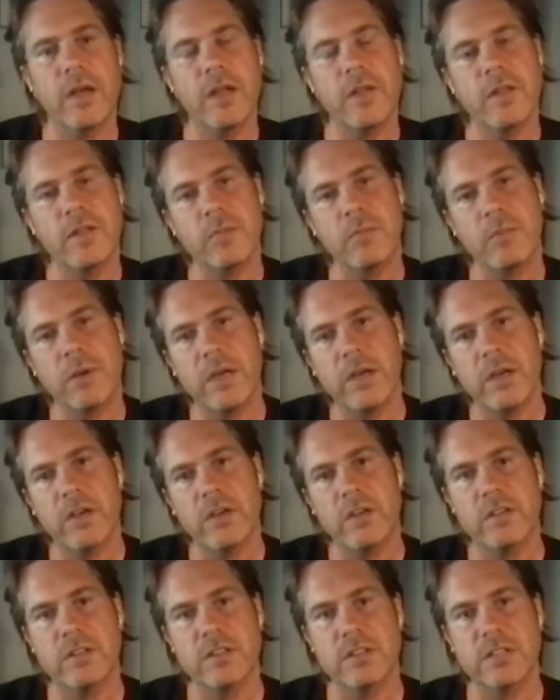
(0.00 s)
And then by
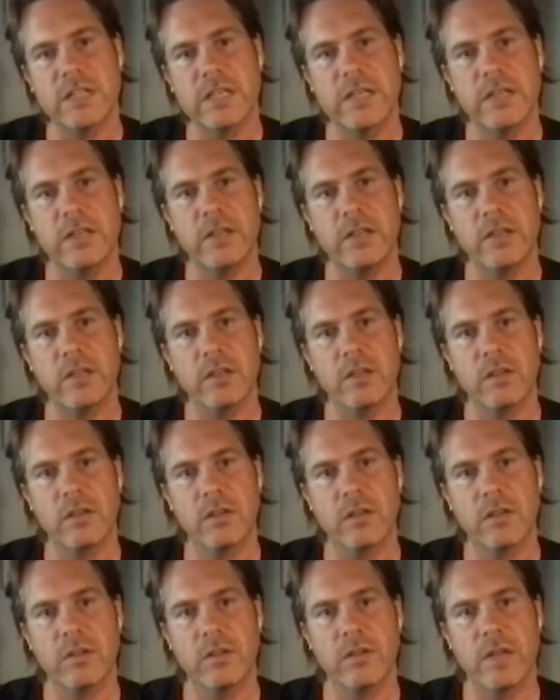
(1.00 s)
understanding
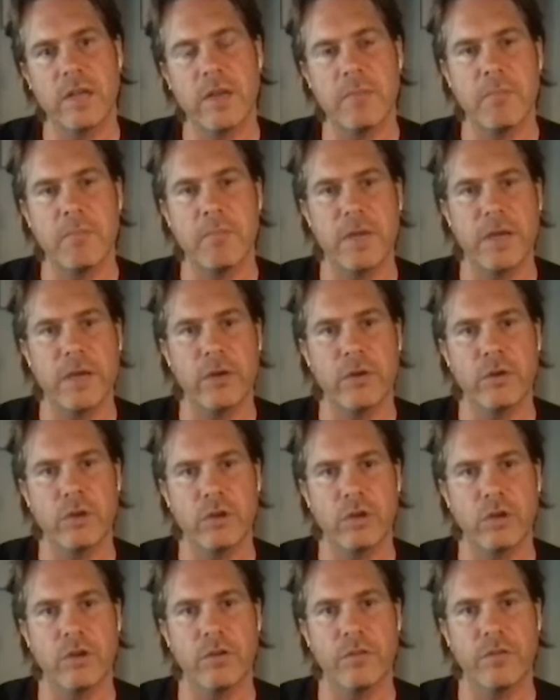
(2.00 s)
the
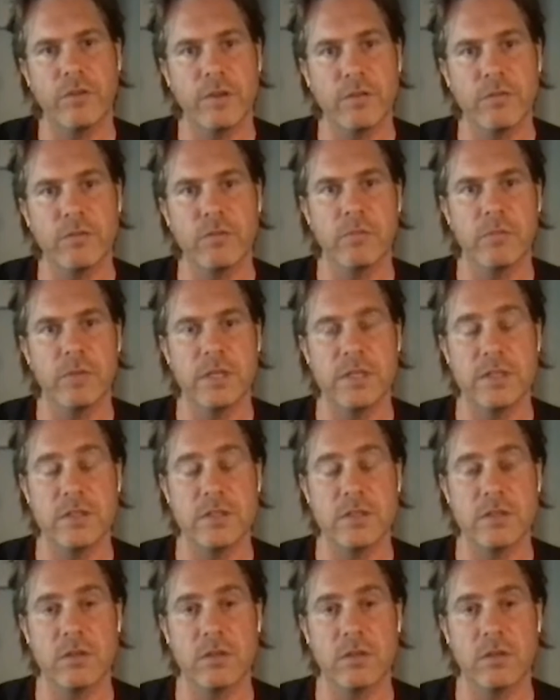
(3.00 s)
amount of
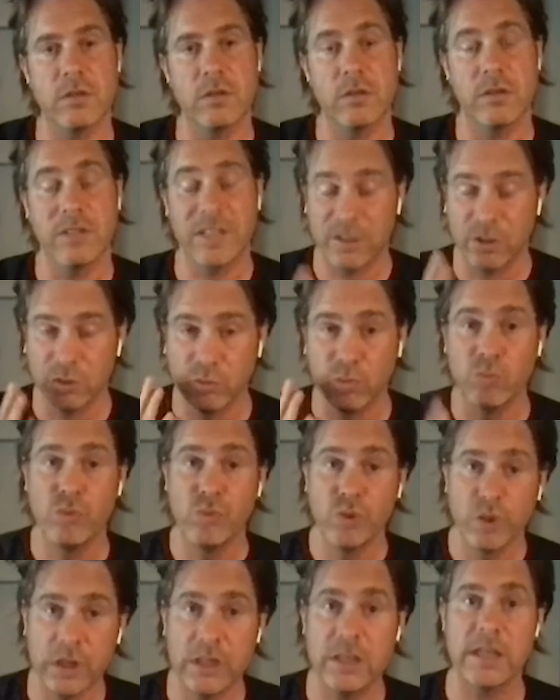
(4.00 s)
information that you
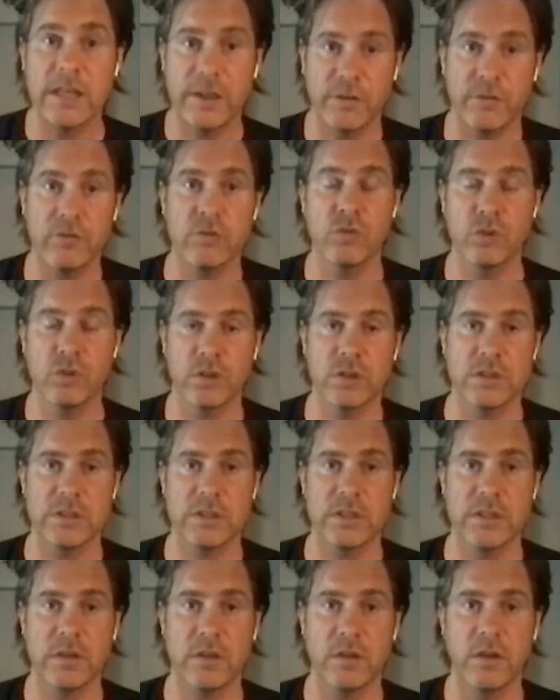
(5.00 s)
really have to
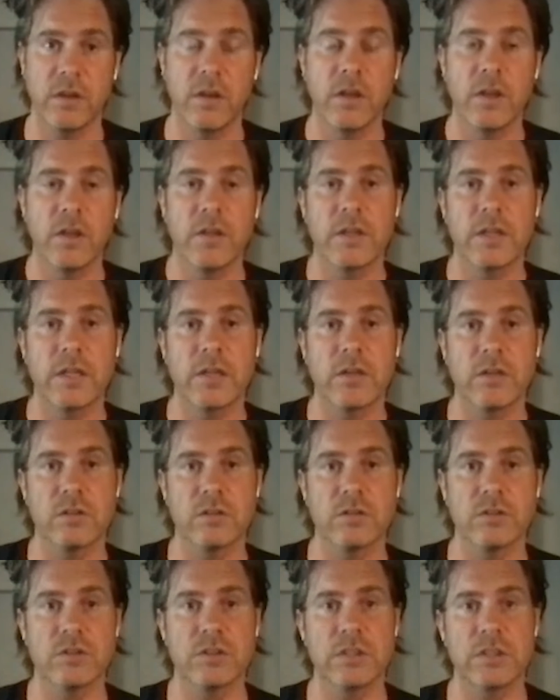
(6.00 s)
understand, that
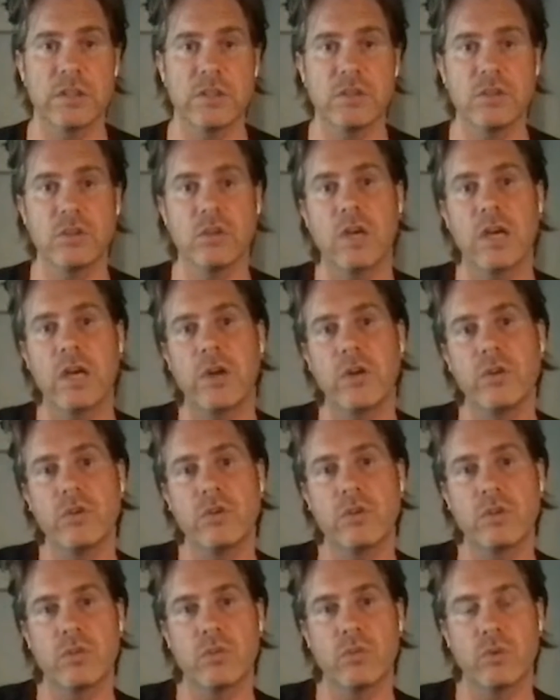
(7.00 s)
also tells you how
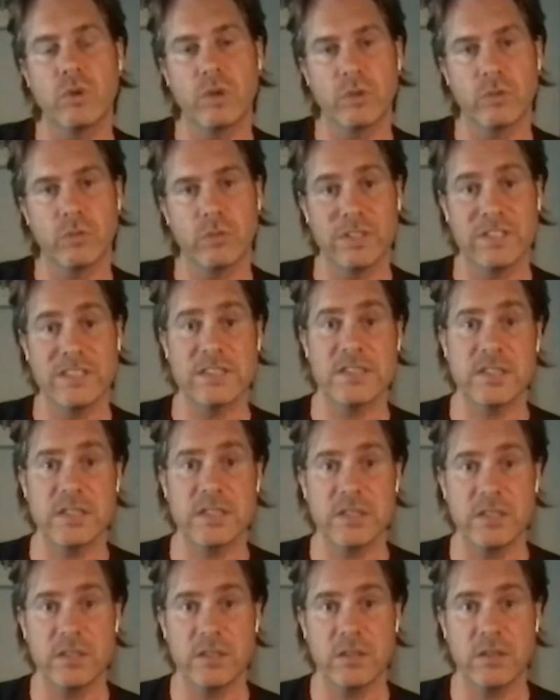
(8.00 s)
you can work with the
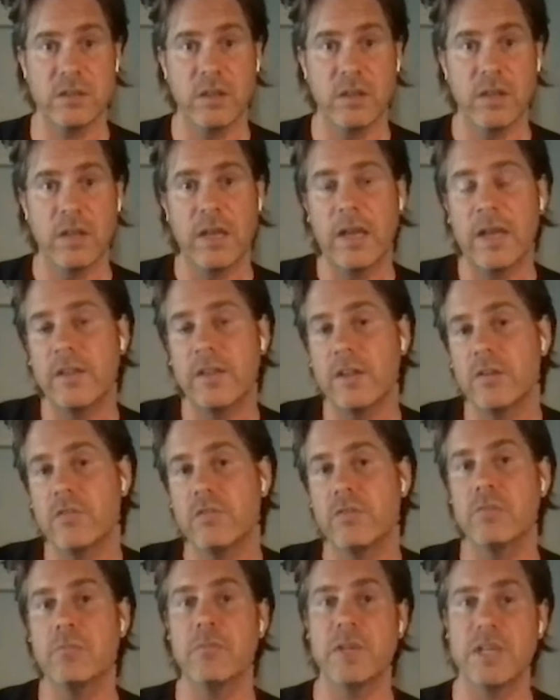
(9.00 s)
scene and the
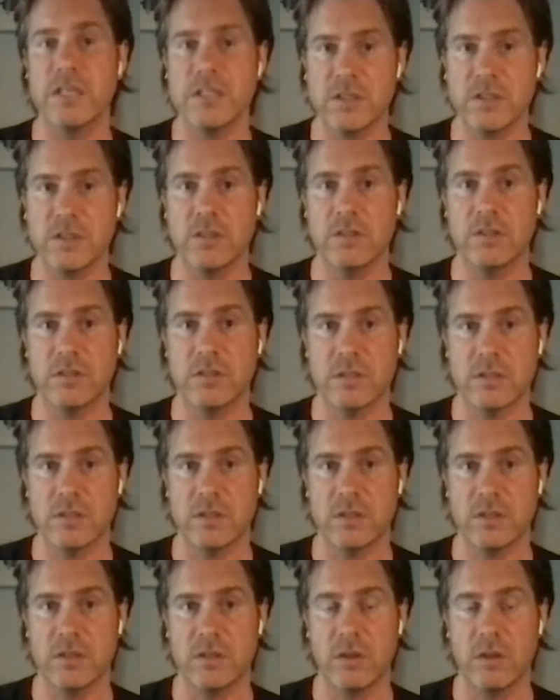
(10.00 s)
information in the
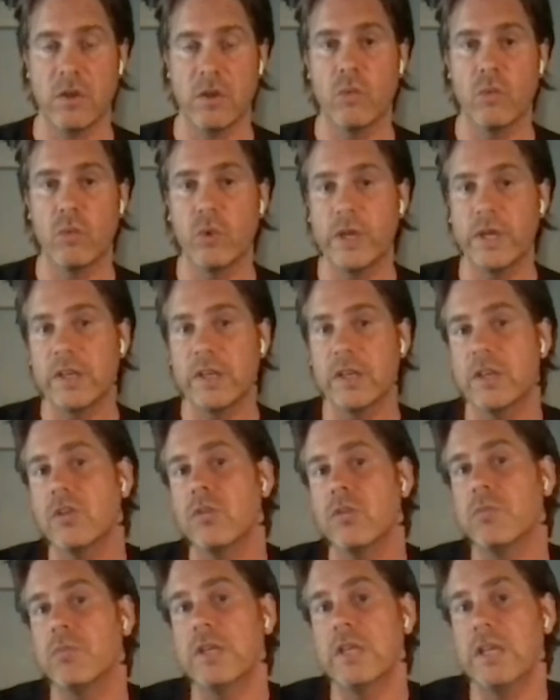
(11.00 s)
scene. When
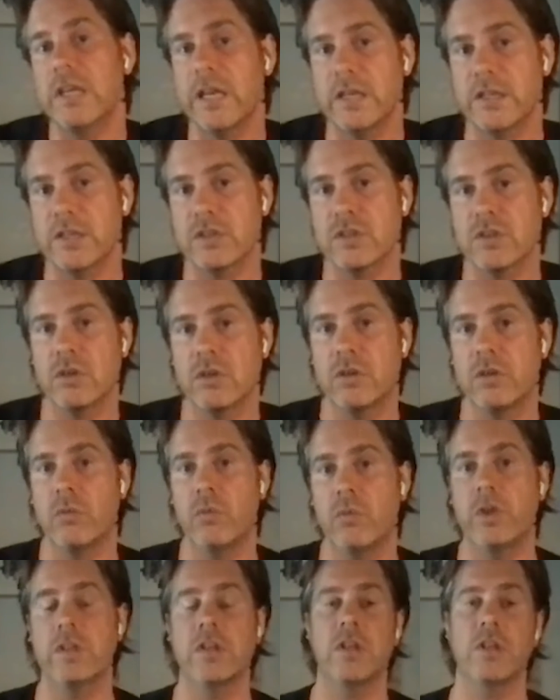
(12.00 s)
can you be
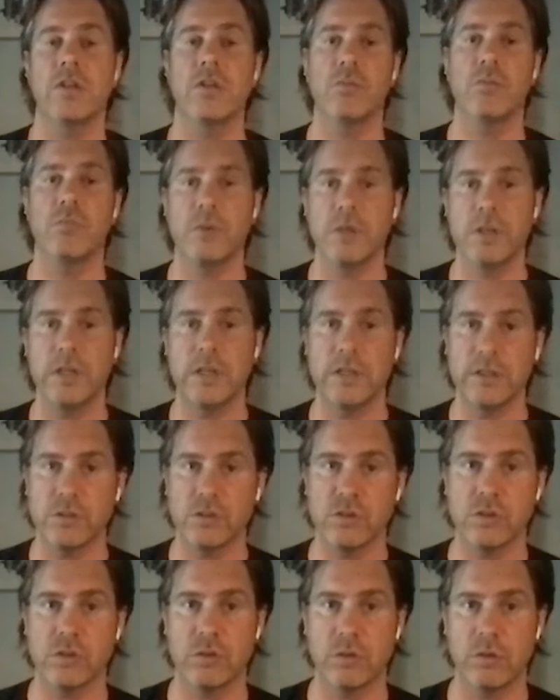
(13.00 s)
external? When can you be
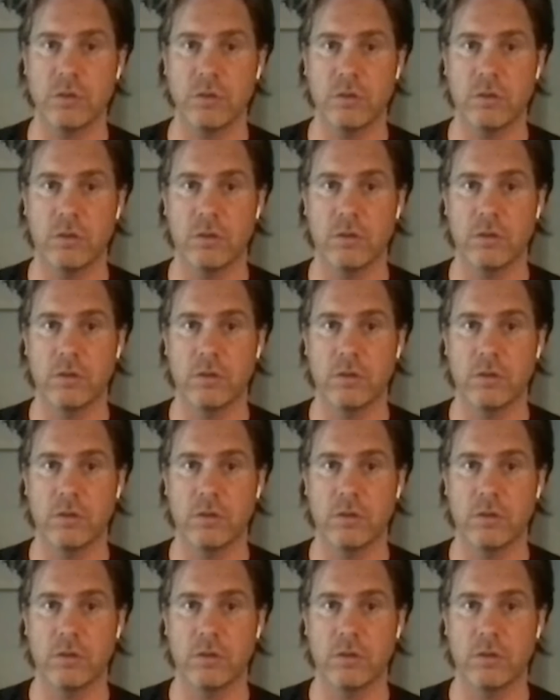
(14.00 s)
internal?